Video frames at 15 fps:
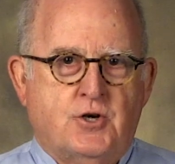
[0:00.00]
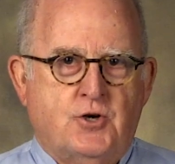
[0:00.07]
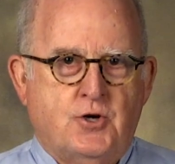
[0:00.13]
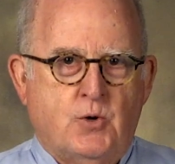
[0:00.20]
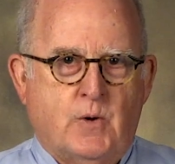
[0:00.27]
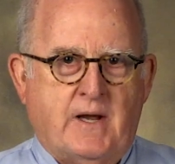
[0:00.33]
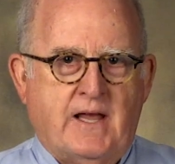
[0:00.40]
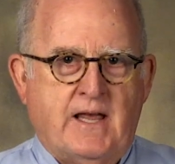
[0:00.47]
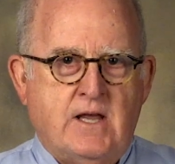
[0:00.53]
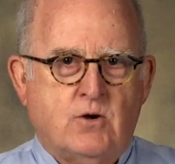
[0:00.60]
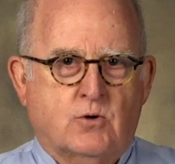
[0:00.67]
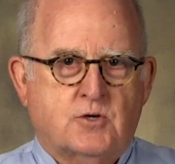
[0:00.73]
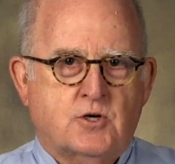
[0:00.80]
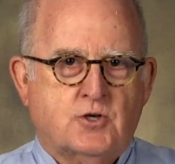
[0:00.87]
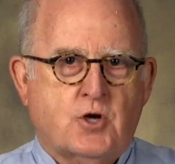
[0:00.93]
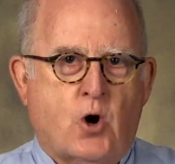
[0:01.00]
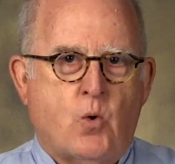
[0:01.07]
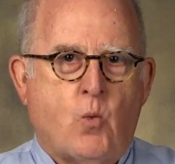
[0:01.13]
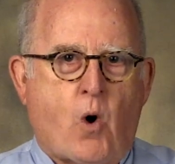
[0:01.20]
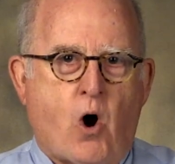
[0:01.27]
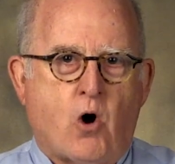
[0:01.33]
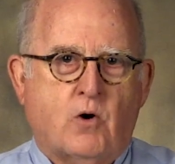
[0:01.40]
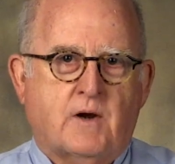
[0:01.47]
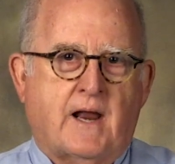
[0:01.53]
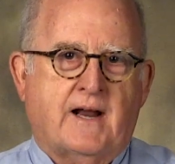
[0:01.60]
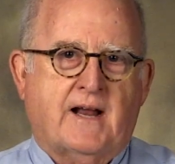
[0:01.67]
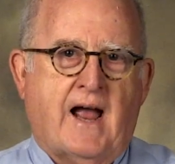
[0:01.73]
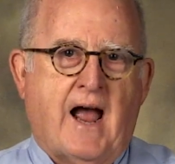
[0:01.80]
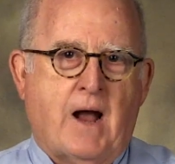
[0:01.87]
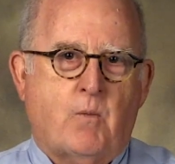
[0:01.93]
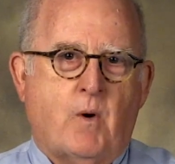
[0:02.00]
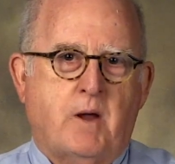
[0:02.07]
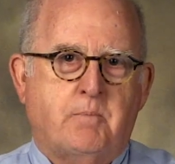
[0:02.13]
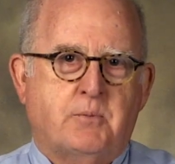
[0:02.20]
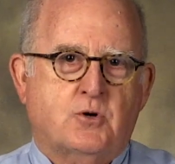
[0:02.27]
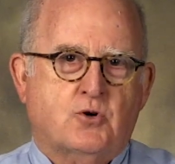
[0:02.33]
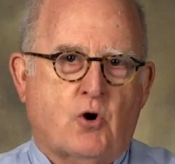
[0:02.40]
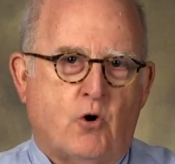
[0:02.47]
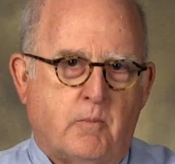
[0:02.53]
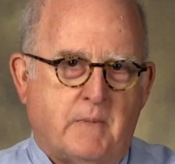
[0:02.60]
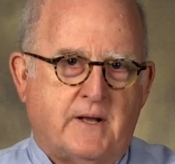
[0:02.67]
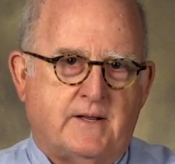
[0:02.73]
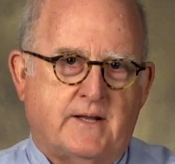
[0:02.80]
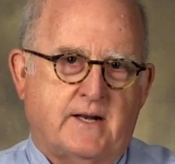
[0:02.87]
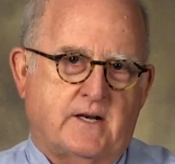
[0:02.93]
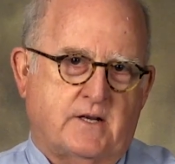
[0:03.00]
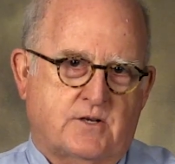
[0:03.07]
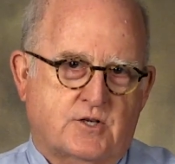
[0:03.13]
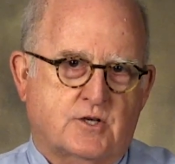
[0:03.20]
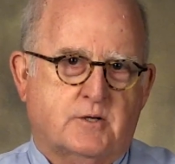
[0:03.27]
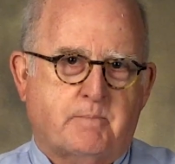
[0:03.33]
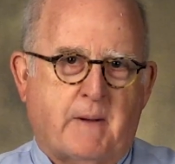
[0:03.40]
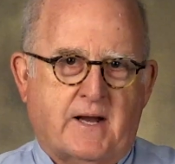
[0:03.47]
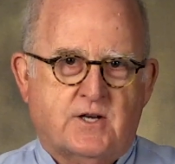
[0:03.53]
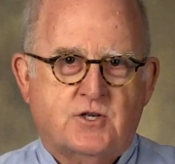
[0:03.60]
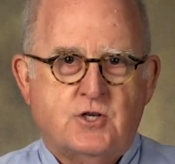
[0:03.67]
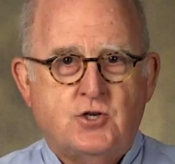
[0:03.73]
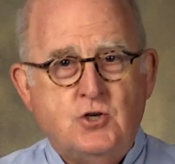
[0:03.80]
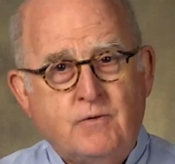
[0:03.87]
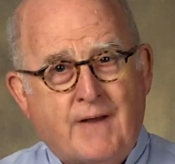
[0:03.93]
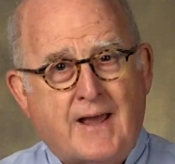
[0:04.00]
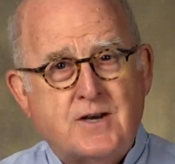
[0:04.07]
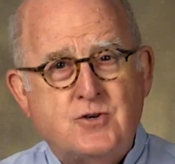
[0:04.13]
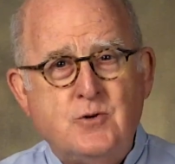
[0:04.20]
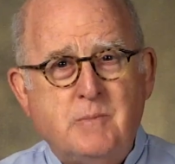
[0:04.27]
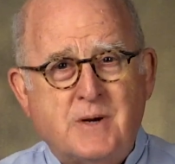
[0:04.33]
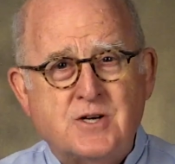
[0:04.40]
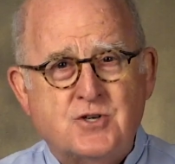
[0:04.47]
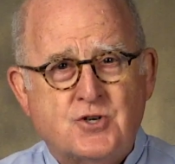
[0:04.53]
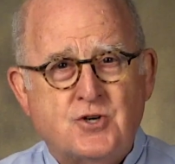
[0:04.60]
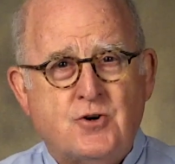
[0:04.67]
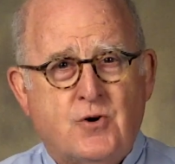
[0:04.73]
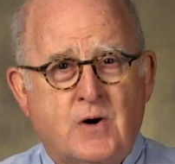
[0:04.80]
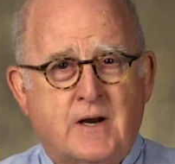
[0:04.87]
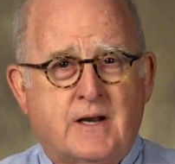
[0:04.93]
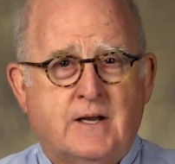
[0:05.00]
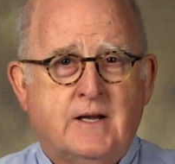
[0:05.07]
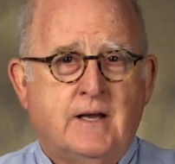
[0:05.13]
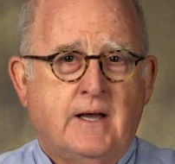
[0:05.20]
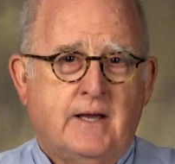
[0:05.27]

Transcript: to do a heel-to-toe walk like a highway patrolman that suspects that you've had too much to drink,